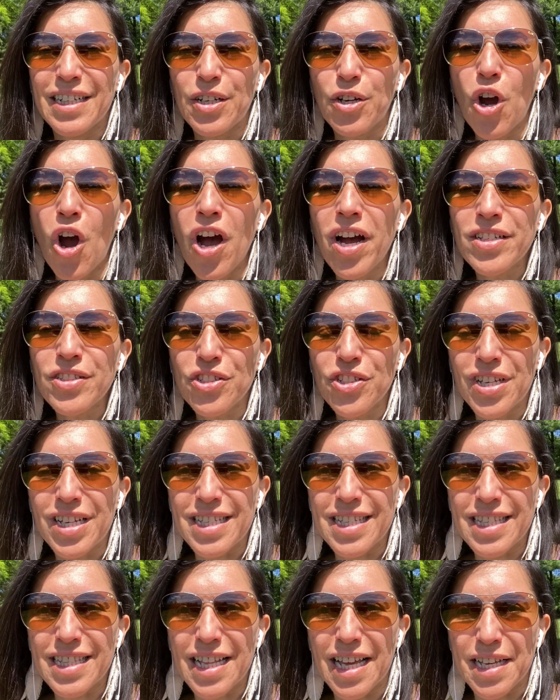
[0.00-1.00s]

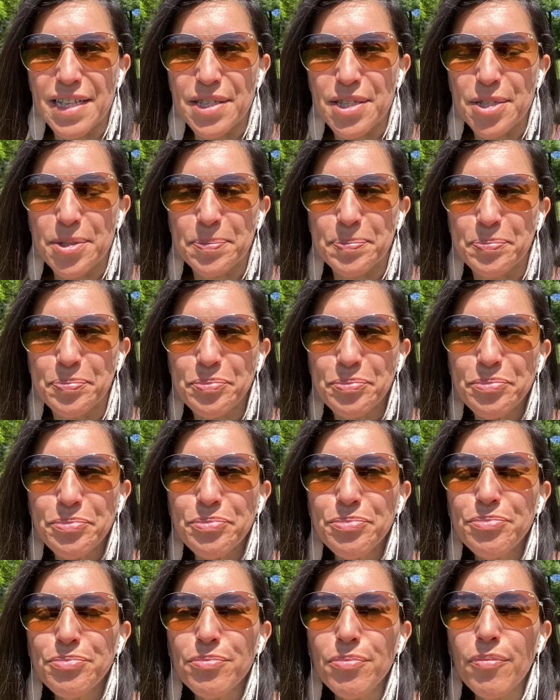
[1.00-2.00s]
consciousness
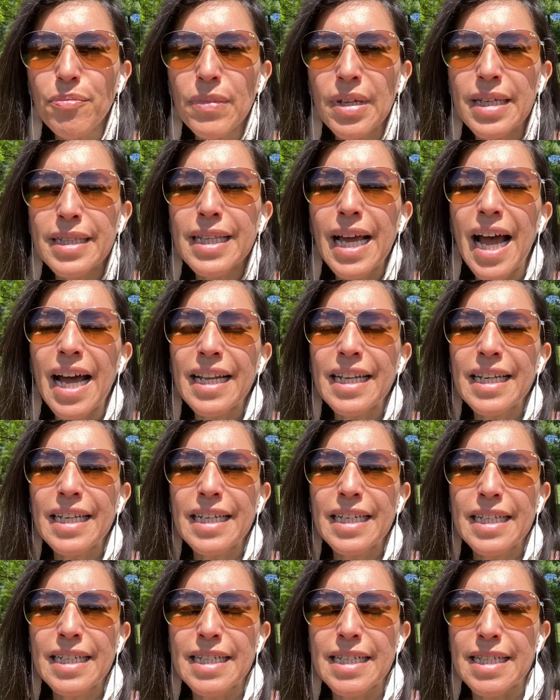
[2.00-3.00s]
that
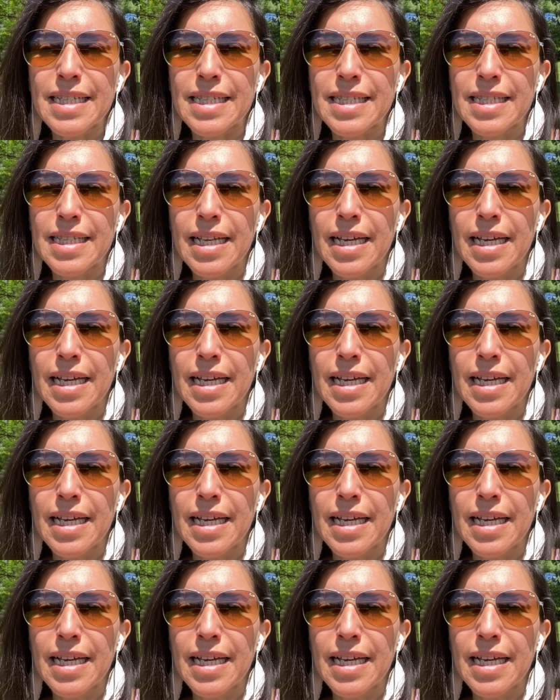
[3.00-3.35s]
is